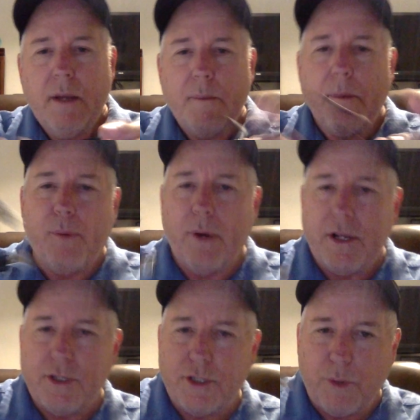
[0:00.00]
My point
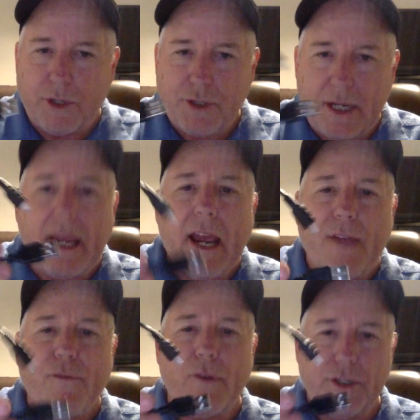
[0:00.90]
is this: you want to check
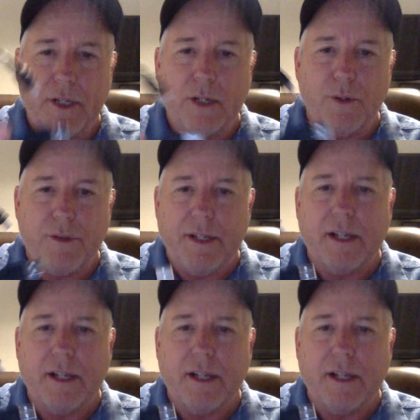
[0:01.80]
every single thing